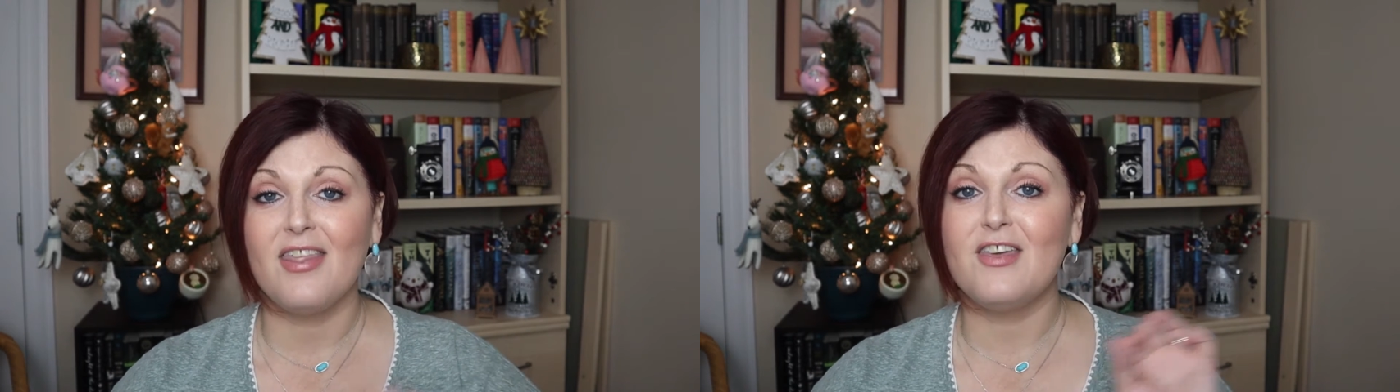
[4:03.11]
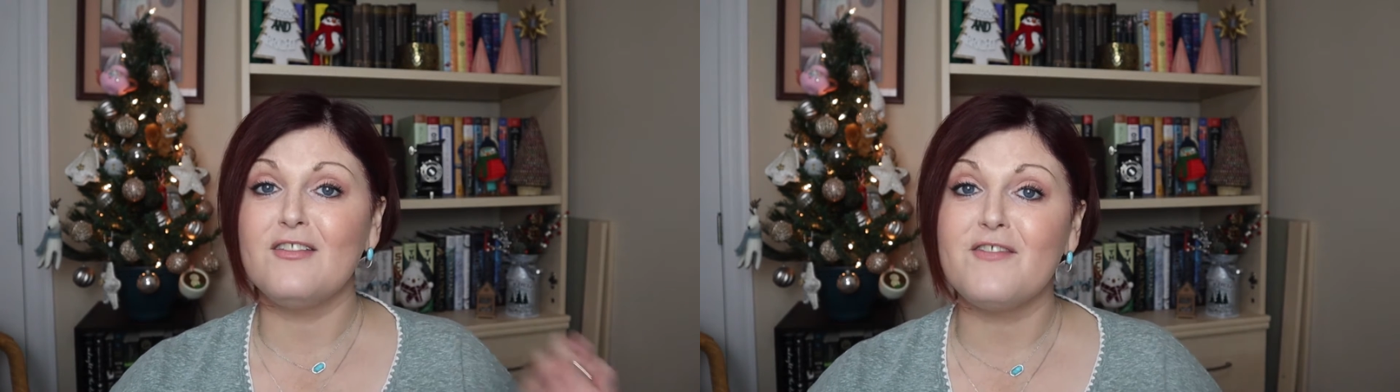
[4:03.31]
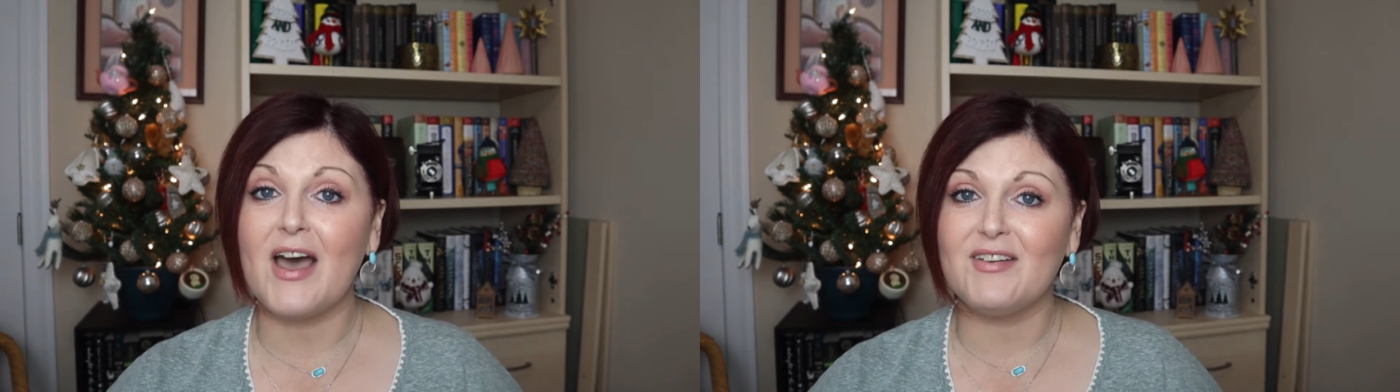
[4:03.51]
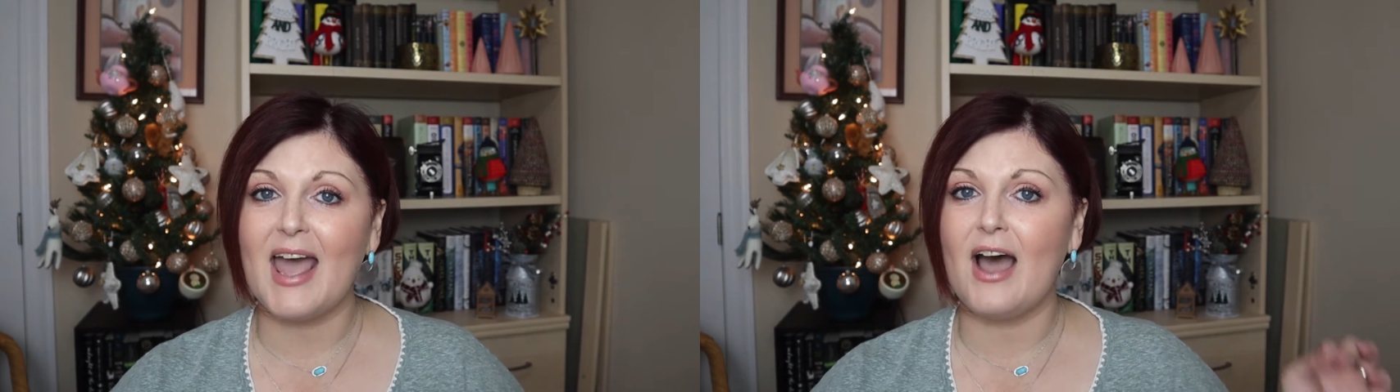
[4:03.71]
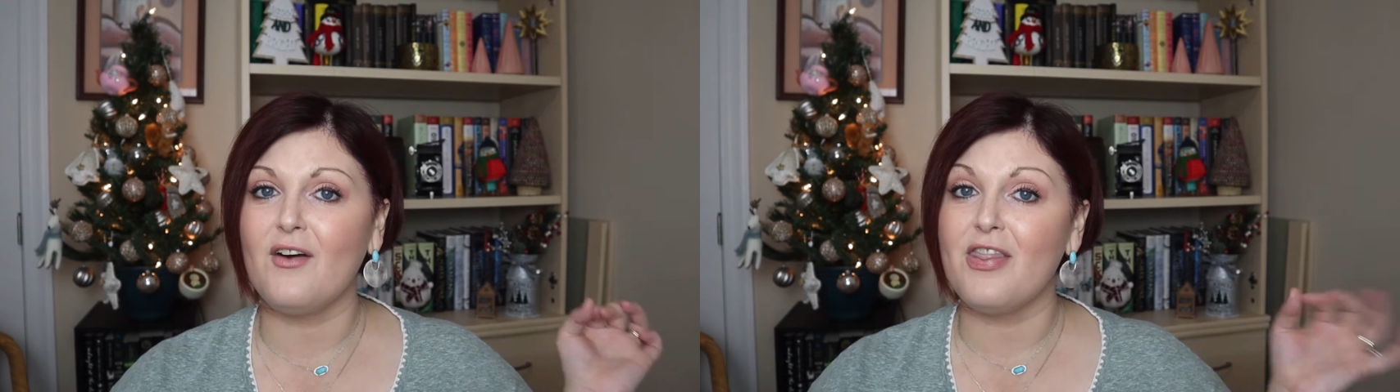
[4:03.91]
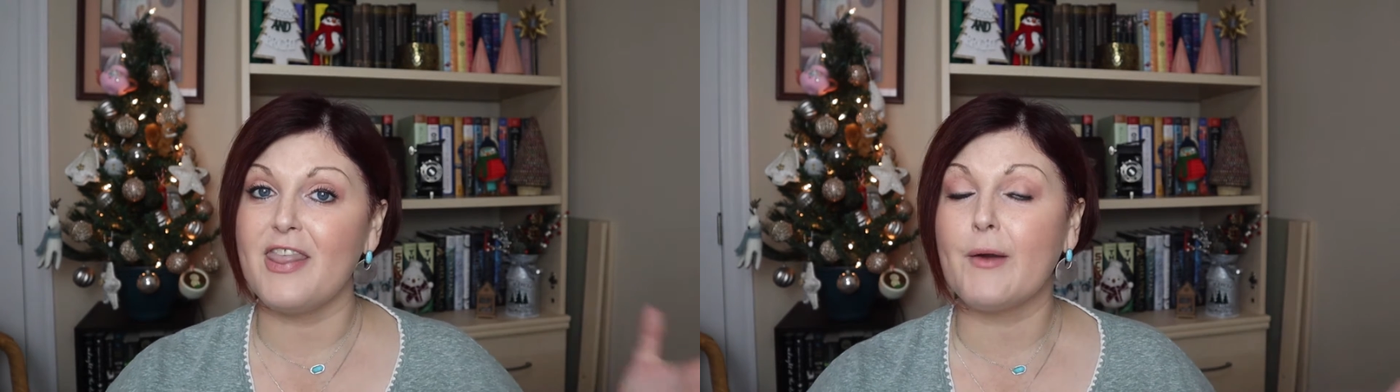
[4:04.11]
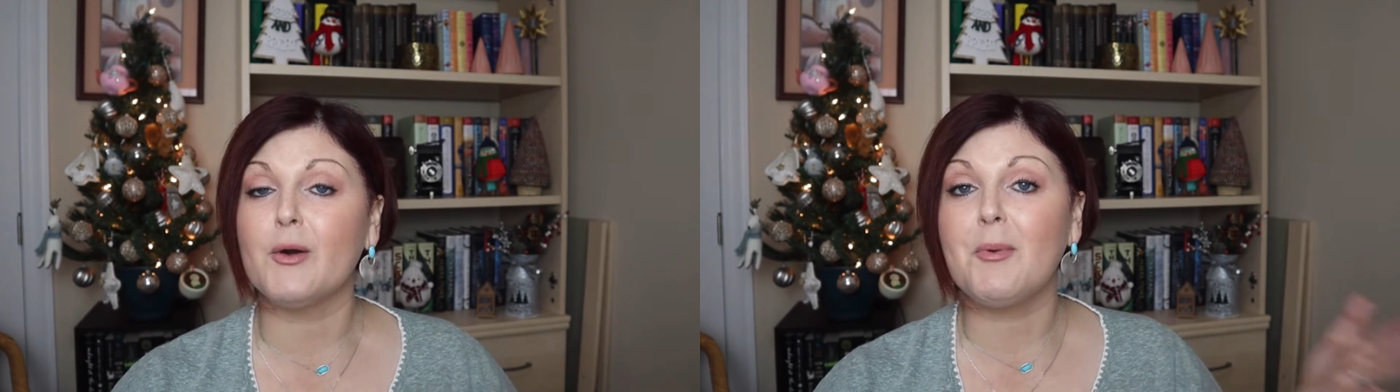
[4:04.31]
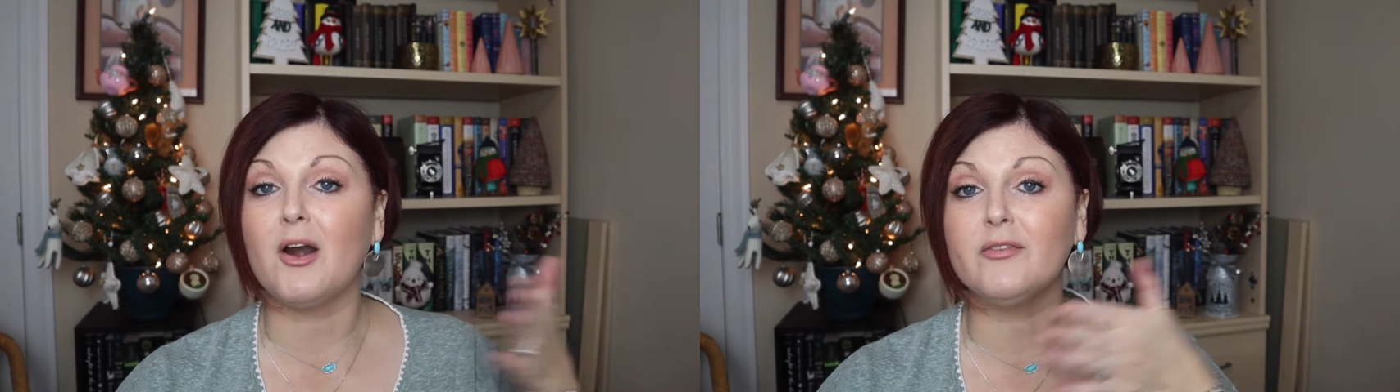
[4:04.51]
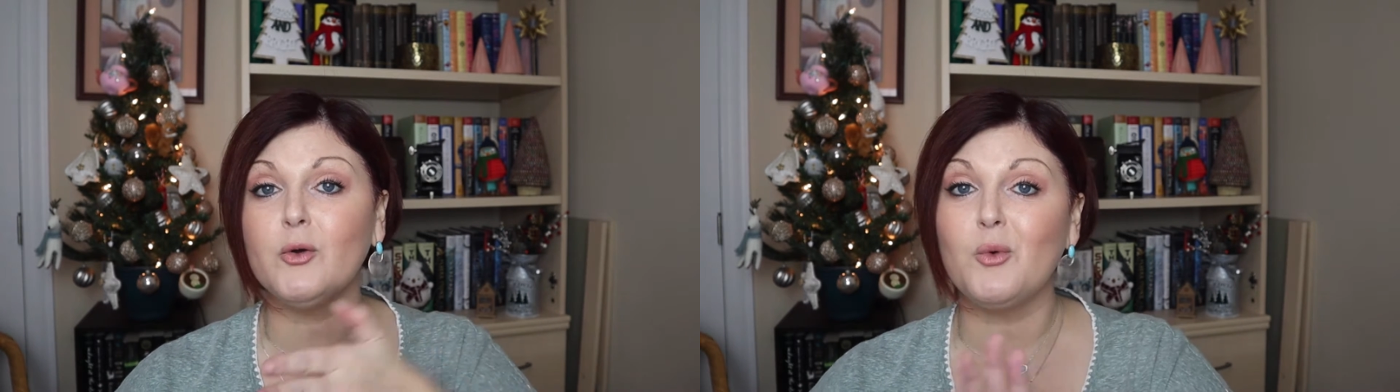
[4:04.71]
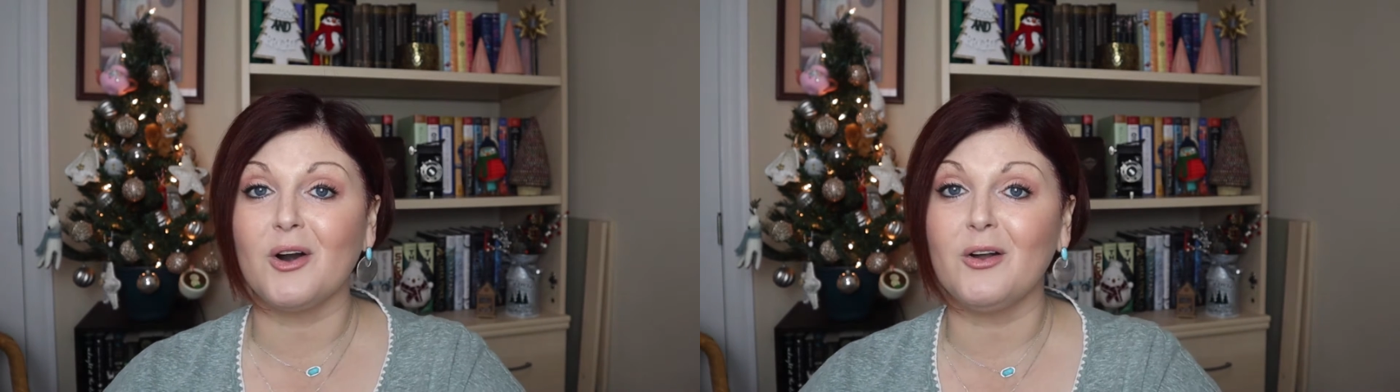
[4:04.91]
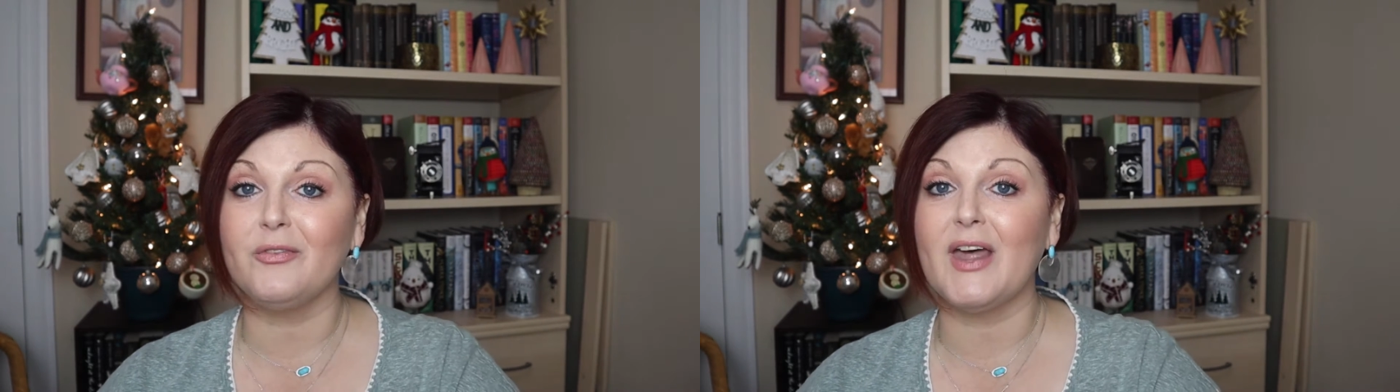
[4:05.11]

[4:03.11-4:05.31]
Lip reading: then found out they were part of a world